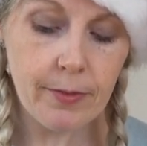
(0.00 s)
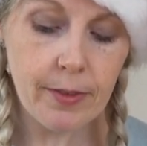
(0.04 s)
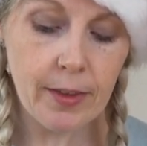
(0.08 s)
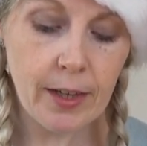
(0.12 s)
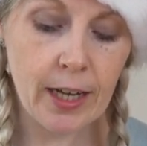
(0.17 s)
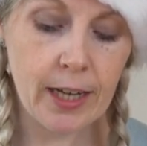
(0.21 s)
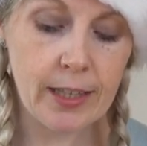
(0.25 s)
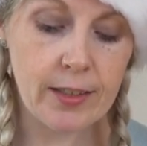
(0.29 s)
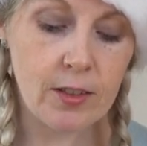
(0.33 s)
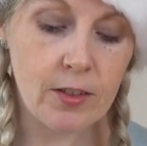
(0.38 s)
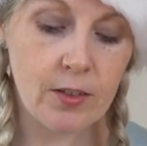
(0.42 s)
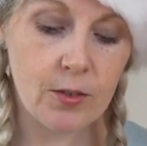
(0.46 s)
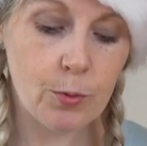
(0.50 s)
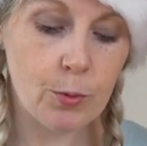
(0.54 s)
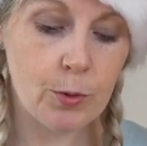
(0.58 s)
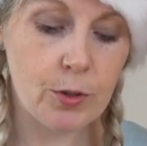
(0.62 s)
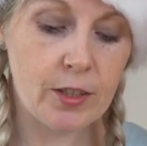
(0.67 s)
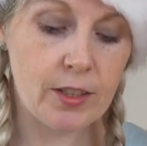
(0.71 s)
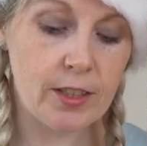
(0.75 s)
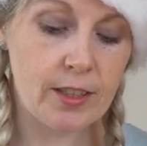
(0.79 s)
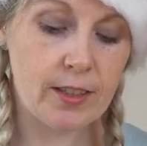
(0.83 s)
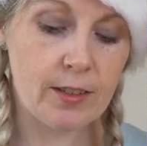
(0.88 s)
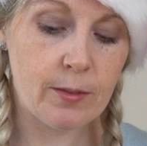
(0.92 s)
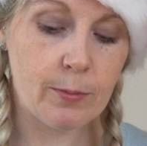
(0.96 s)
I just
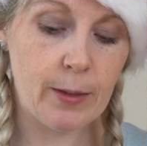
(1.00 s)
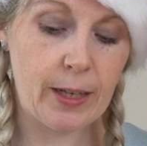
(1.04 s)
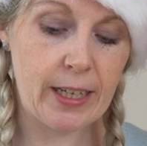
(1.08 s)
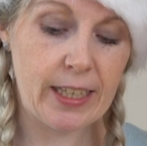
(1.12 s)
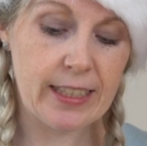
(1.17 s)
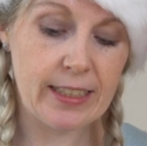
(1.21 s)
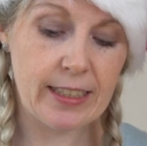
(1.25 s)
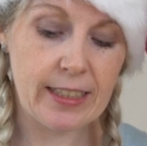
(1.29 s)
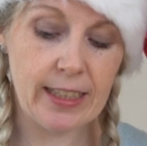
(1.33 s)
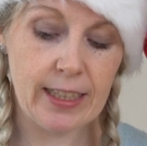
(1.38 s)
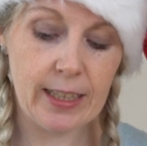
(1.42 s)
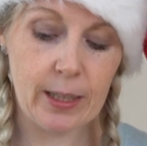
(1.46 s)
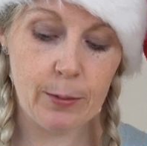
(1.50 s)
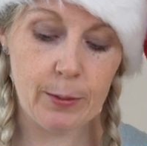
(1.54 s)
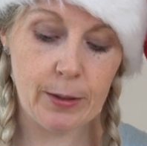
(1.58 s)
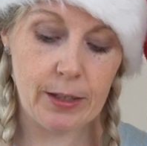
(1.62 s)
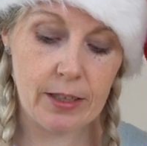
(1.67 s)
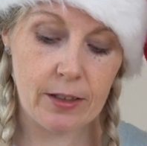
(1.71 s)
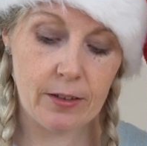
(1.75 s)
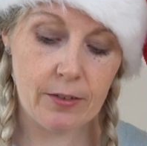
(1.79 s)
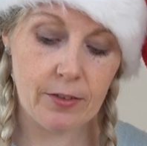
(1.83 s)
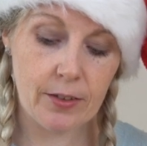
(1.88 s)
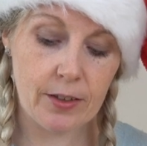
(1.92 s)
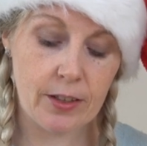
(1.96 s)
wanted to make it a little bit
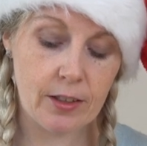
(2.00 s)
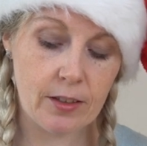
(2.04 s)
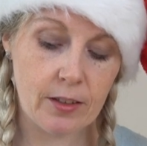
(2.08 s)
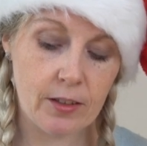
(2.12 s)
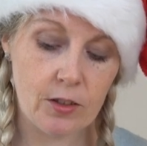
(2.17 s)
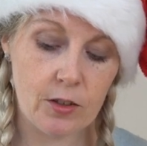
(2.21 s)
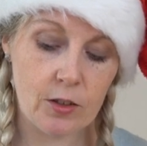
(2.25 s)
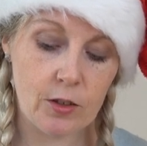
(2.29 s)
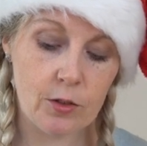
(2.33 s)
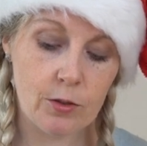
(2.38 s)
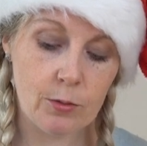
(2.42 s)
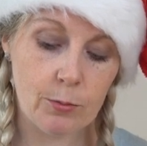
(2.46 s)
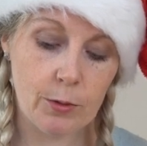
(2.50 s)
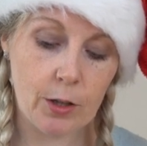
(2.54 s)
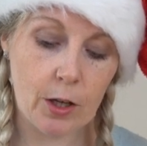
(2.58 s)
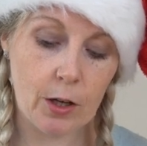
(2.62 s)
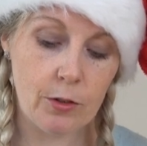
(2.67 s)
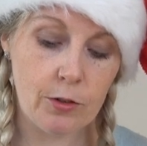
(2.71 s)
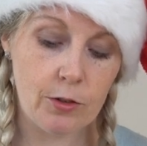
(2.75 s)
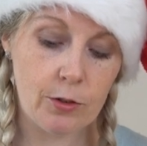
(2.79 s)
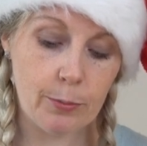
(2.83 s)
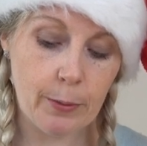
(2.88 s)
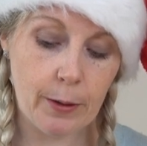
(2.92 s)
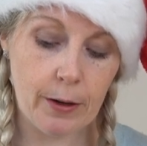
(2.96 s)
different and use some
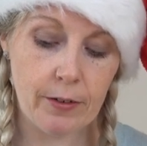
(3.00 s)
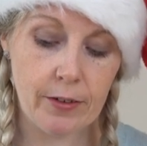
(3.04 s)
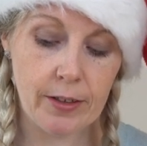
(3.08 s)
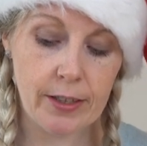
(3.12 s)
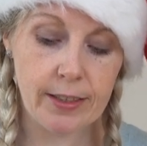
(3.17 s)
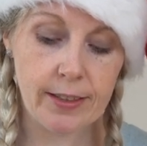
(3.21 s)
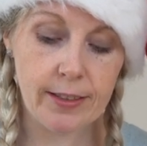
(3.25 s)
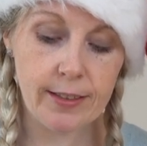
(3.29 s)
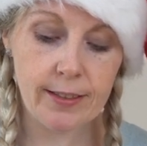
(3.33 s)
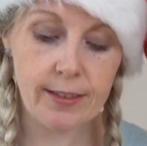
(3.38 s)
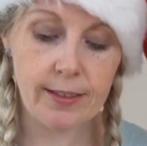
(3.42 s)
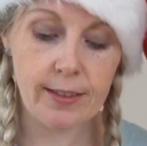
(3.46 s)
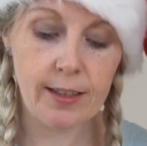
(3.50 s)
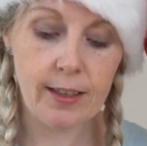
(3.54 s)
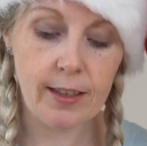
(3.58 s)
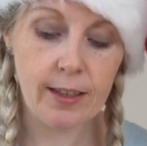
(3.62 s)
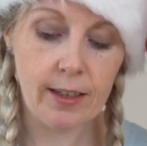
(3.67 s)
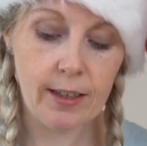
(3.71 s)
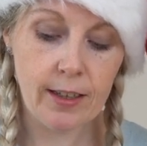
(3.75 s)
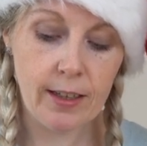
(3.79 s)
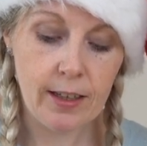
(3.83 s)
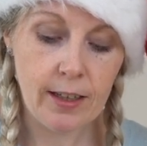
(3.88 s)
goji berries.